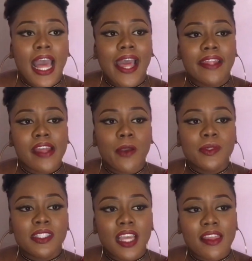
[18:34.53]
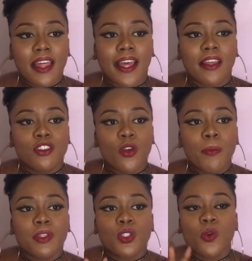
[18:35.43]
And I would say that
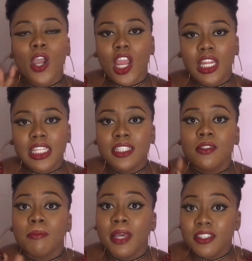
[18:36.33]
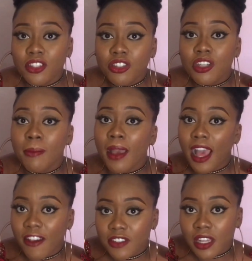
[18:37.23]
don't be too early to message them
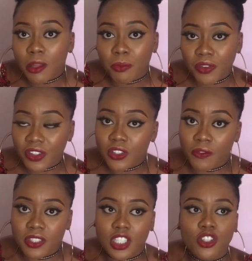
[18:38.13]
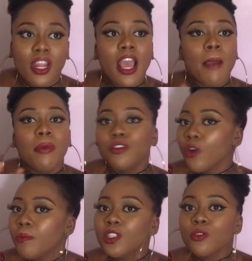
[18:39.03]
after the previous conversation, but
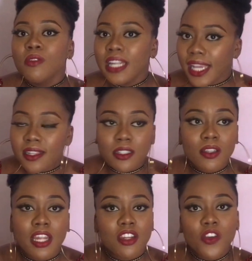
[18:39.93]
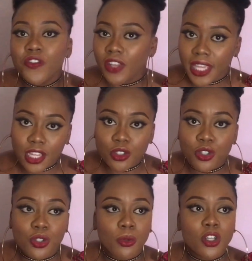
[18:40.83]
don't be too late so that they don't
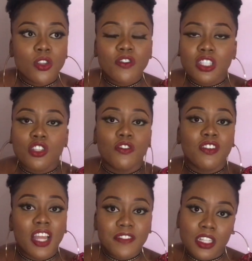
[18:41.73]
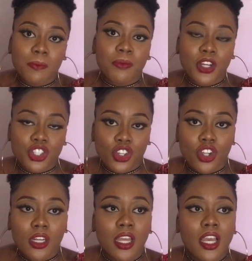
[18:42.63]
forget you, because obviously you've left an
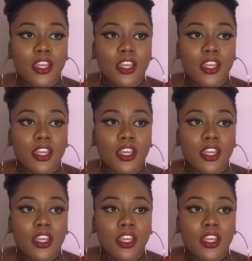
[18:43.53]
impression.